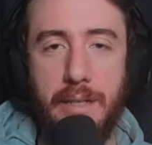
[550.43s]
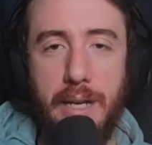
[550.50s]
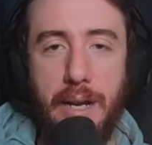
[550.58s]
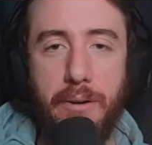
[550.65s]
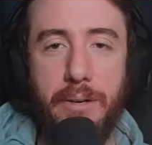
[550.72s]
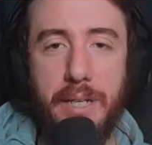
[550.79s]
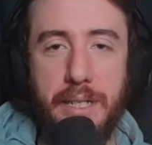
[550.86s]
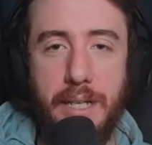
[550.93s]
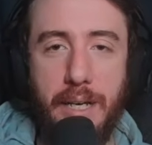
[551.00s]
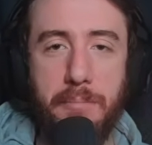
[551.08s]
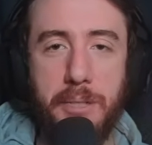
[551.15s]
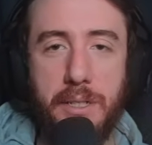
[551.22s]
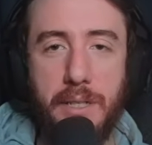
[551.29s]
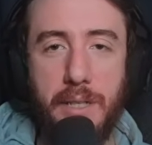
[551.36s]
area
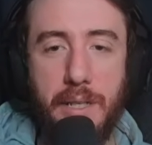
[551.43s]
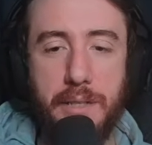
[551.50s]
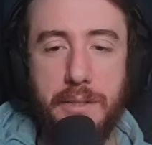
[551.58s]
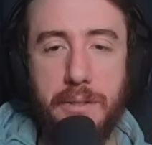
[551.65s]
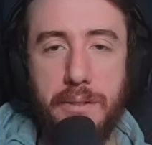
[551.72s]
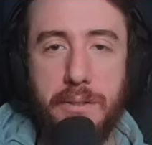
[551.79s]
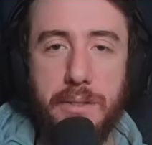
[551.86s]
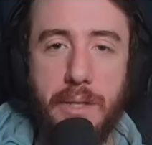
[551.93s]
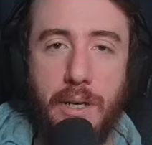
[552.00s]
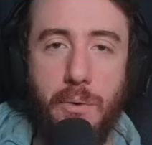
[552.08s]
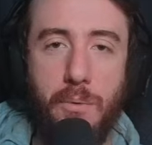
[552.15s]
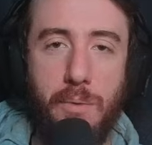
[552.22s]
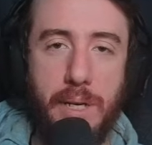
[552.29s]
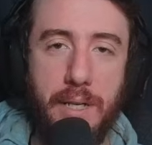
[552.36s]
damage clusters
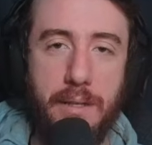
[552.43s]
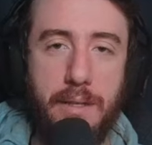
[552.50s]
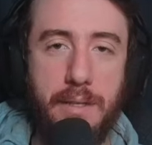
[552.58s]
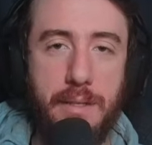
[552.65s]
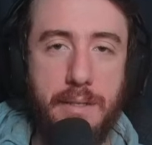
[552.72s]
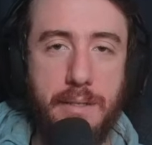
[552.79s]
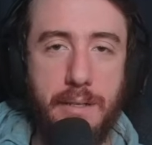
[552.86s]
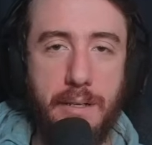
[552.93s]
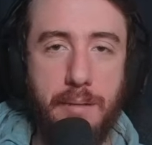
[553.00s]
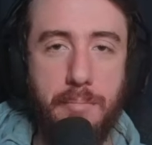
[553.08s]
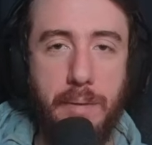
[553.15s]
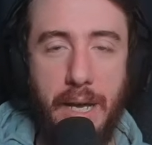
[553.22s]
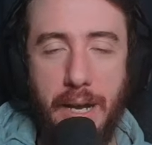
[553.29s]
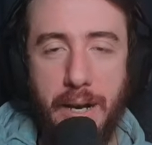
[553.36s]
with
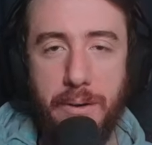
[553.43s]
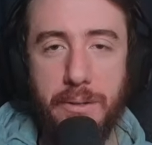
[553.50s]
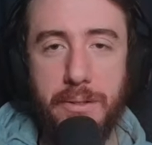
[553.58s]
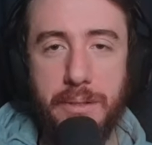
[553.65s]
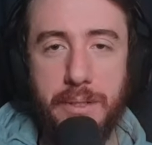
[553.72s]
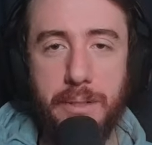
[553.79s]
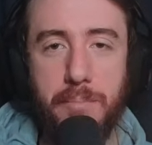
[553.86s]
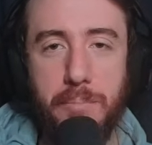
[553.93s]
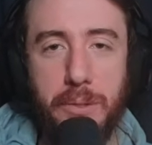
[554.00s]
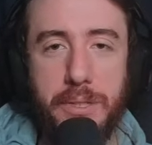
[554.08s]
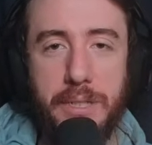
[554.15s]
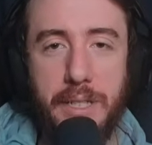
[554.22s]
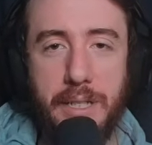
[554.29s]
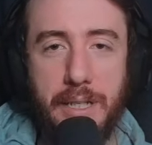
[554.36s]
some Herald
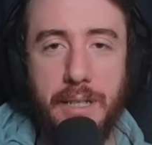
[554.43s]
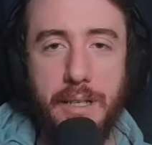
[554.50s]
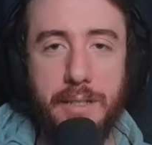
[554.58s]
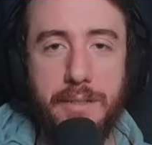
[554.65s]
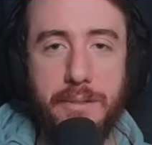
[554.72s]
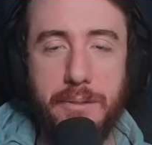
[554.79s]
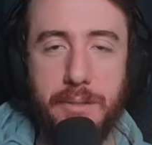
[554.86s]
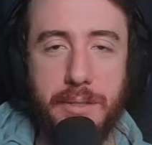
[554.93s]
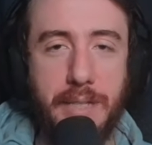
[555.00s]
boosting clusters,